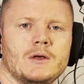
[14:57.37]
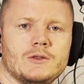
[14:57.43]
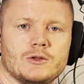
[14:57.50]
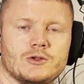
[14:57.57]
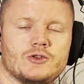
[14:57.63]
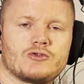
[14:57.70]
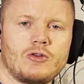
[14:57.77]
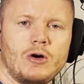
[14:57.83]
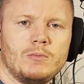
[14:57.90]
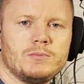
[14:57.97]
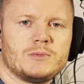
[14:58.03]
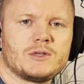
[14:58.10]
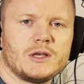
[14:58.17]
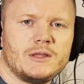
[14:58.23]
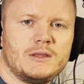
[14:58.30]
The
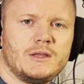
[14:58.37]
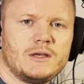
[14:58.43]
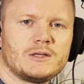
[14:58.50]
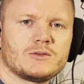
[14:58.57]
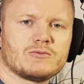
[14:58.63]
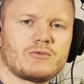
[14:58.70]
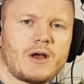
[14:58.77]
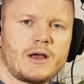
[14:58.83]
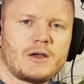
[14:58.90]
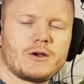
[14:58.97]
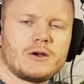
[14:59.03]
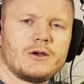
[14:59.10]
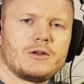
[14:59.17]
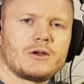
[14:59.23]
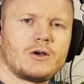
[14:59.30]
drums in this
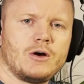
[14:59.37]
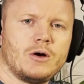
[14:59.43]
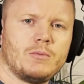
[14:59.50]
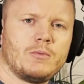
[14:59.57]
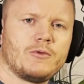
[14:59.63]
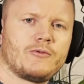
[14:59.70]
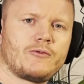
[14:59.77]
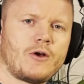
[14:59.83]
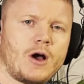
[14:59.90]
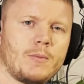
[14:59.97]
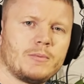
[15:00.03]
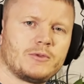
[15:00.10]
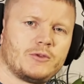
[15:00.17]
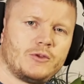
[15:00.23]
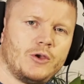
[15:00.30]
record come
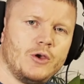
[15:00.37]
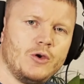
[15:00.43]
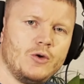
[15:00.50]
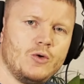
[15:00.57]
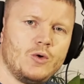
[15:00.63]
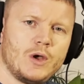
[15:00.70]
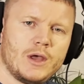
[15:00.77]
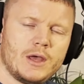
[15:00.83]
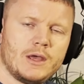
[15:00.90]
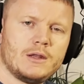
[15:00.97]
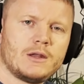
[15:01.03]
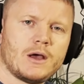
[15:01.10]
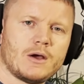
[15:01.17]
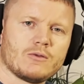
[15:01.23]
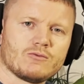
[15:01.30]
from Two
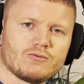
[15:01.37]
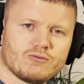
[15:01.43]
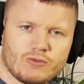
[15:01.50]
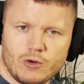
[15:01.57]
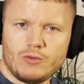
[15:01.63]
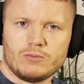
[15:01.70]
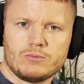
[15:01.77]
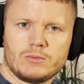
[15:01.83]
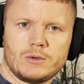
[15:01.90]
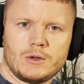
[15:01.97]
in a Room.